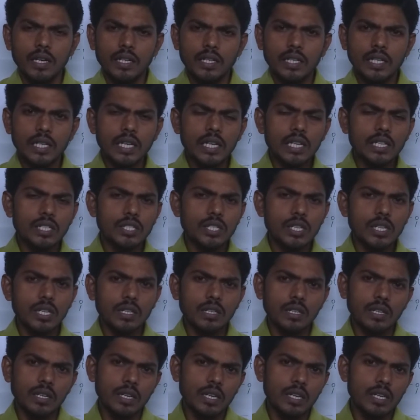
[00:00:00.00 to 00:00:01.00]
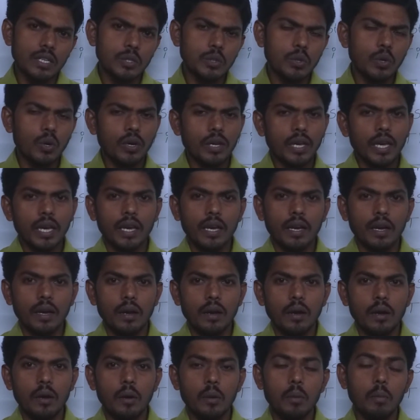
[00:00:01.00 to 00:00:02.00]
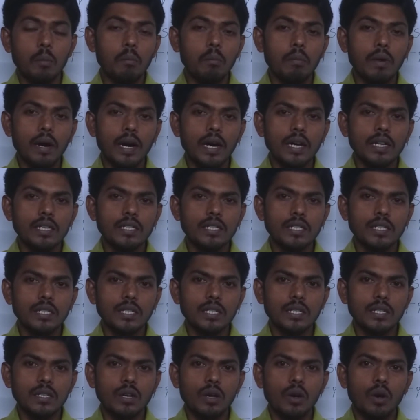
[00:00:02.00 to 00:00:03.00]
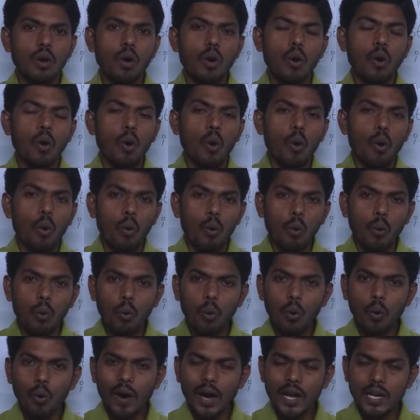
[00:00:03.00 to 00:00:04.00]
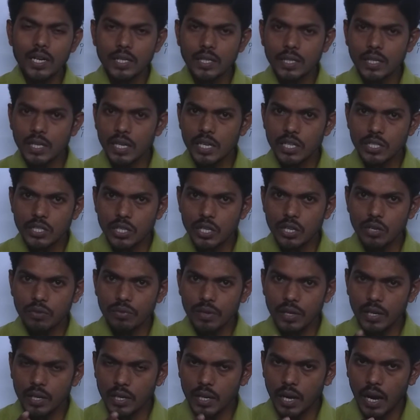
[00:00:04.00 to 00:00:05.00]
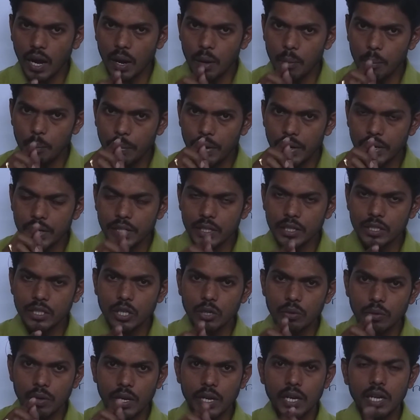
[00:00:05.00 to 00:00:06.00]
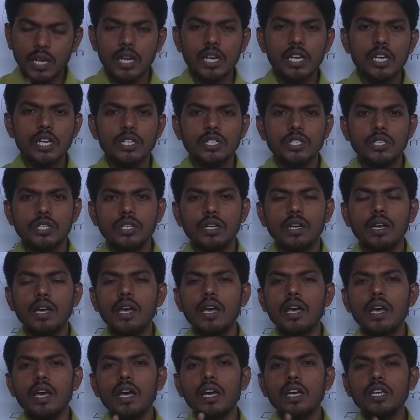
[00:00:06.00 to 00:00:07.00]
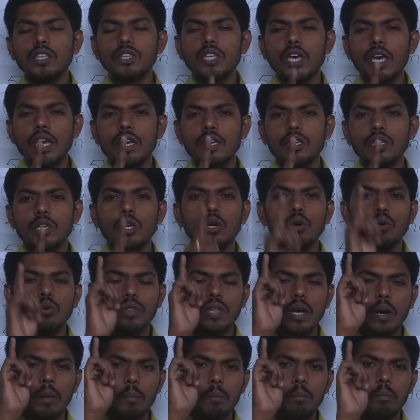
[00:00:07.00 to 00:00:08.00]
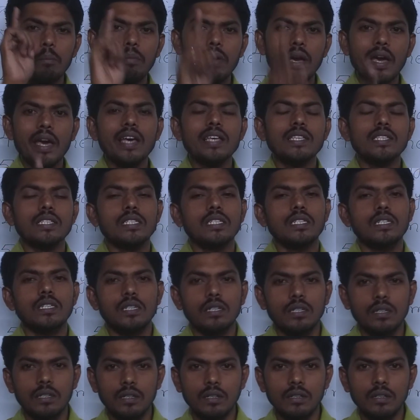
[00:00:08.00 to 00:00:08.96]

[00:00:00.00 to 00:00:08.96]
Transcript: Teaching is okay, but who are teaching for competitive English, they give the best